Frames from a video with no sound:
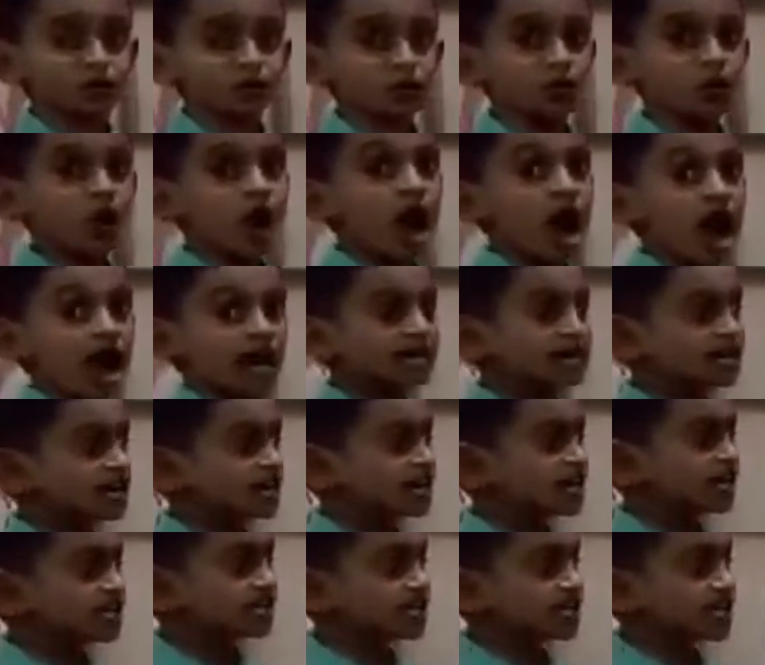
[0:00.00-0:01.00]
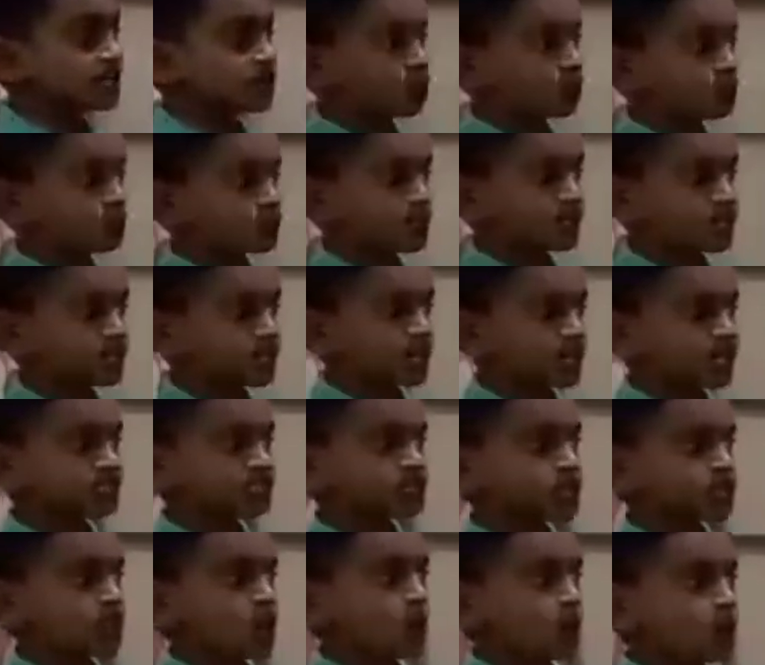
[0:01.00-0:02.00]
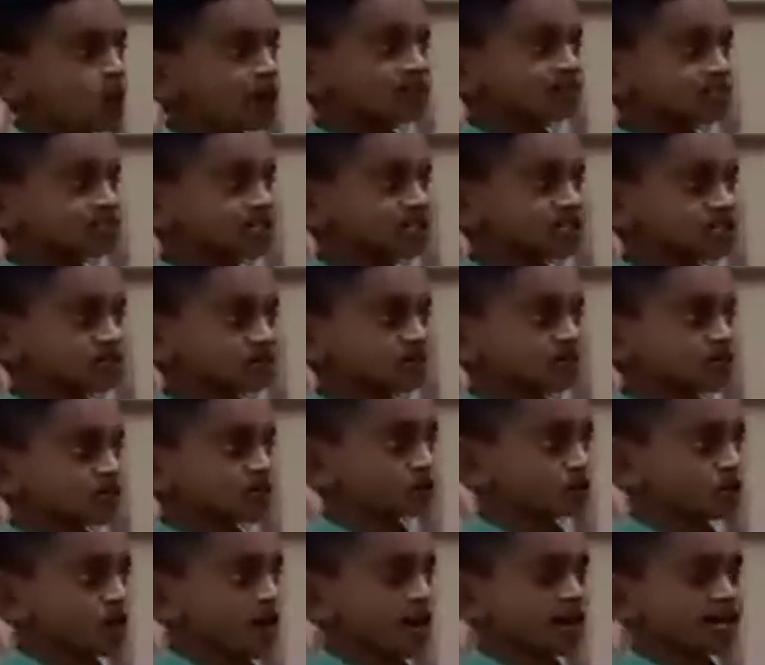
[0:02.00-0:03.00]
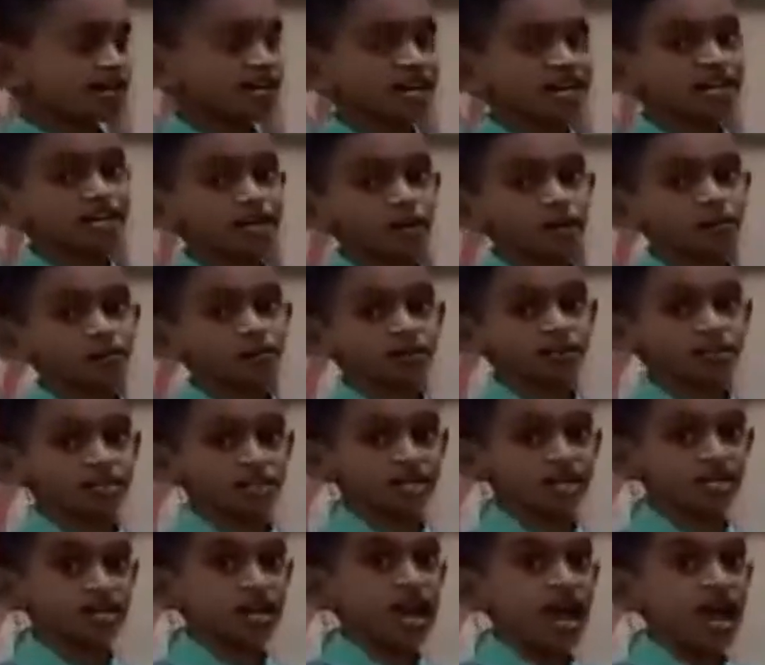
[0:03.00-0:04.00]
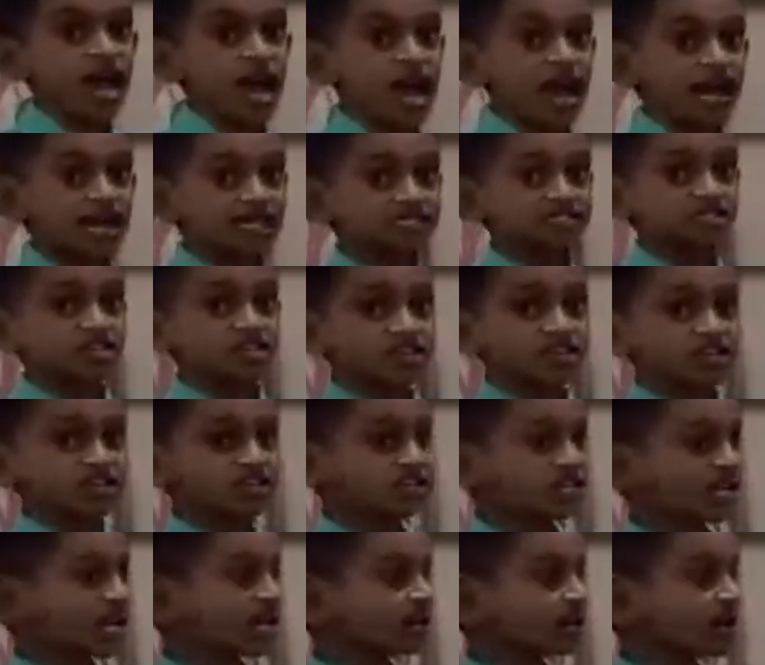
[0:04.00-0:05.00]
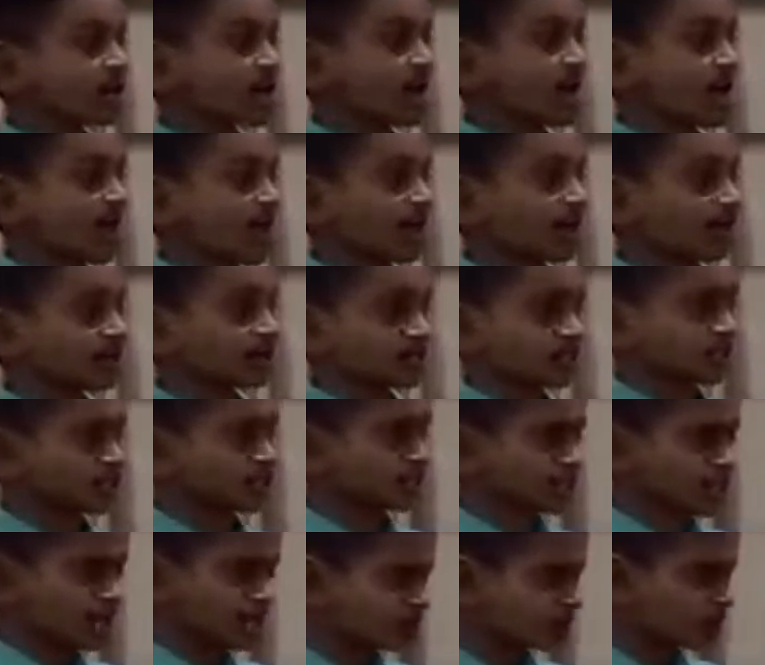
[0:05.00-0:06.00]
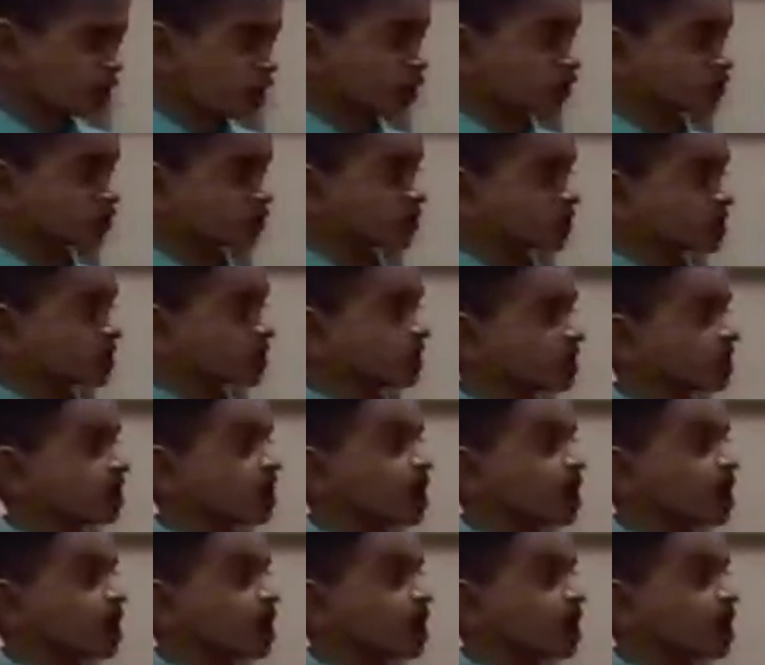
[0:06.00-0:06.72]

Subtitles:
to 100 kilometers. 1 centimeter to 100 kilometers has written on a